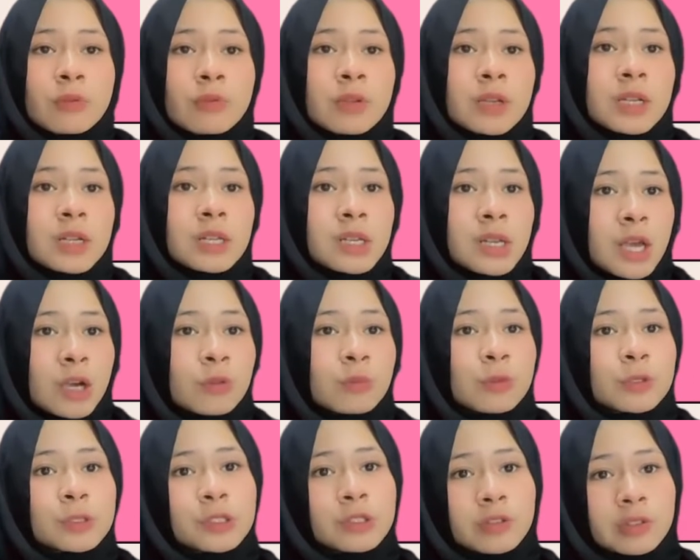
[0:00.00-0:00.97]
will allow
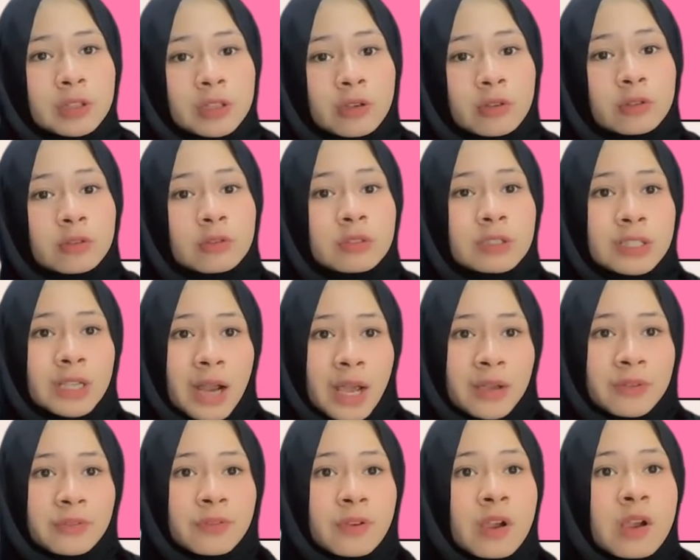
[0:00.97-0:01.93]
mosquitoes to
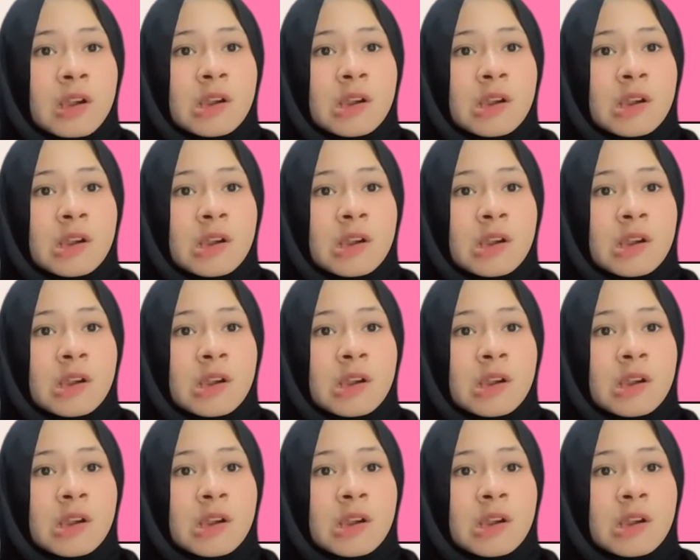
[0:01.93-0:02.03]
thrive,